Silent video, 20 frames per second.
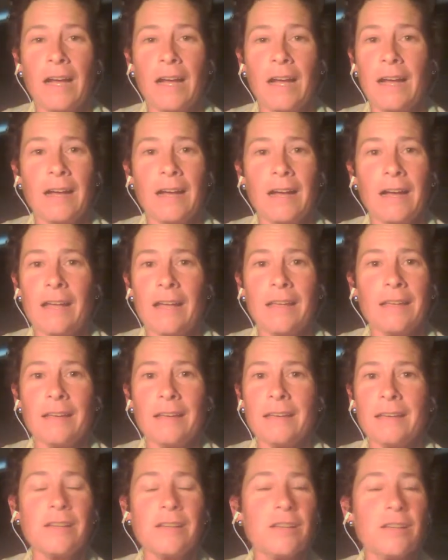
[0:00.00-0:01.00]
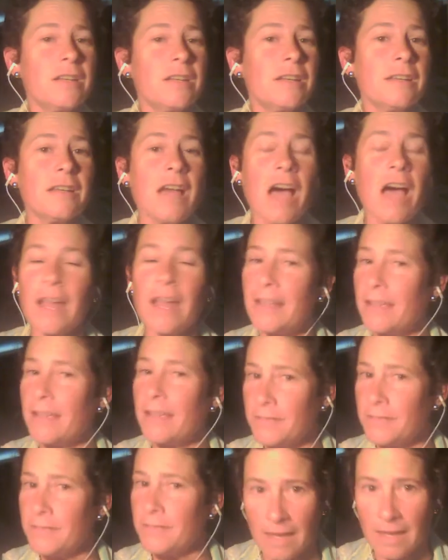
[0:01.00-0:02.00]
I could not
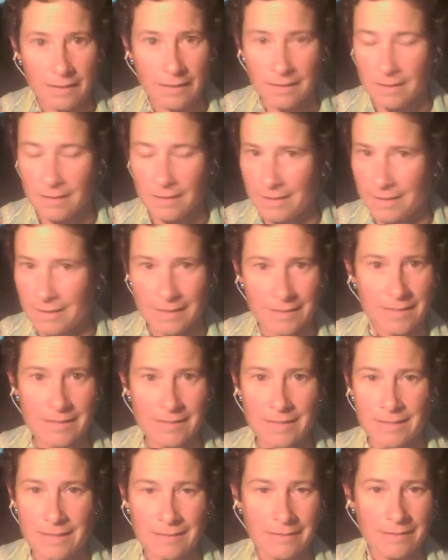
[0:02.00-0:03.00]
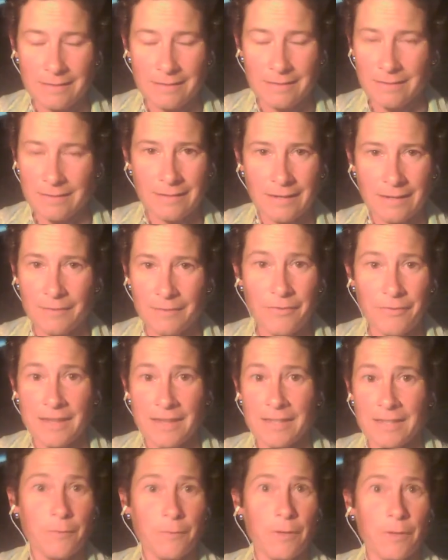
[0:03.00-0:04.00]
have done this. In
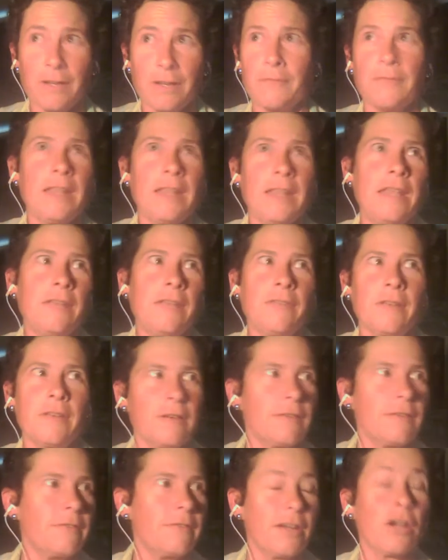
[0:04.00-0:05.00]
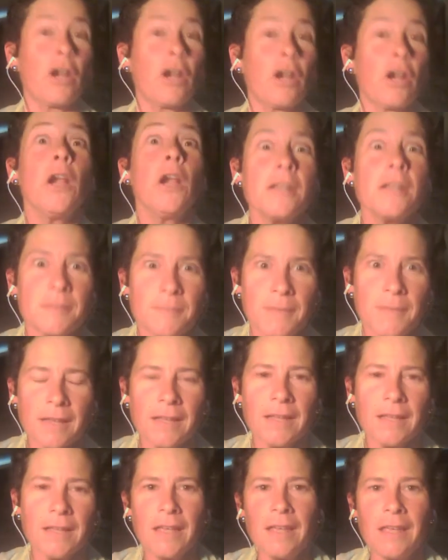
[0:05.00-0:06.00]
fact, it wouldn't have even have occurred to
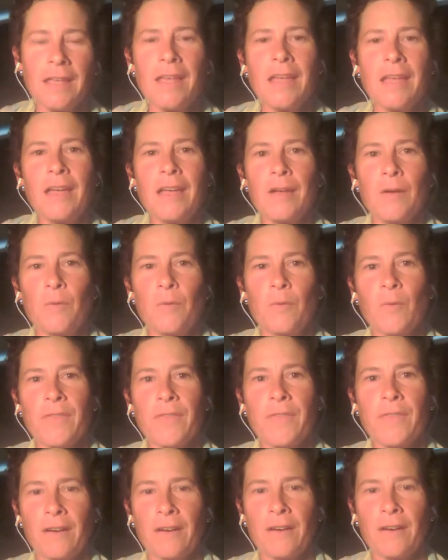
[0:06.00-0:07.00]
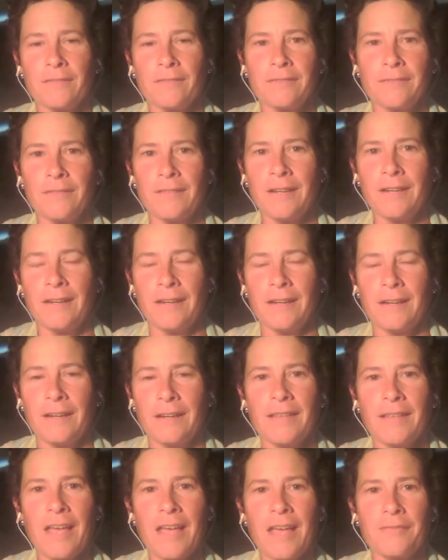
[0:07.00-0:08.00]
me without
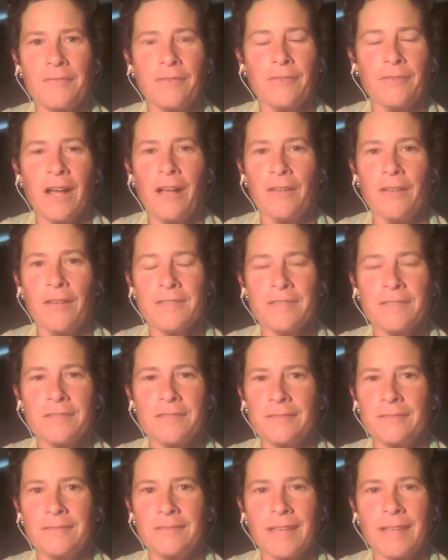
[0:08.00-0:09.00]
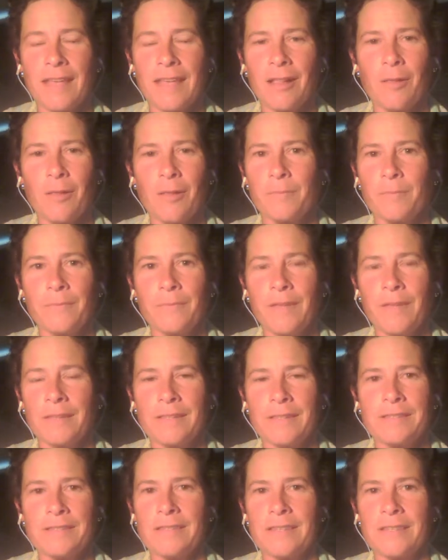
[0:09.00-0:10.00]
having Ralph's help
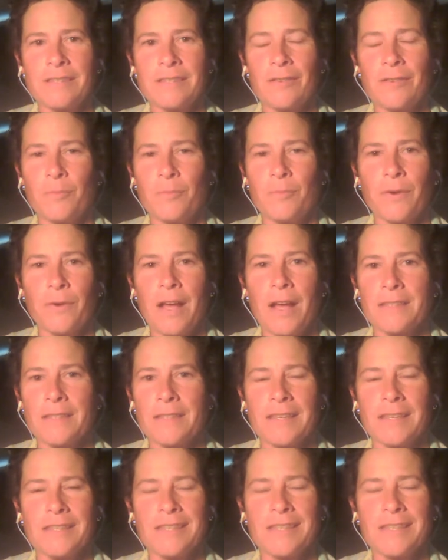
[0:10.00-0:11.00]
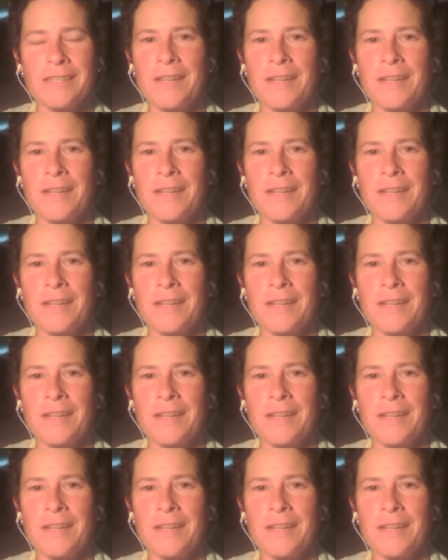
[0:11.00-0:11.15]
in this whole process.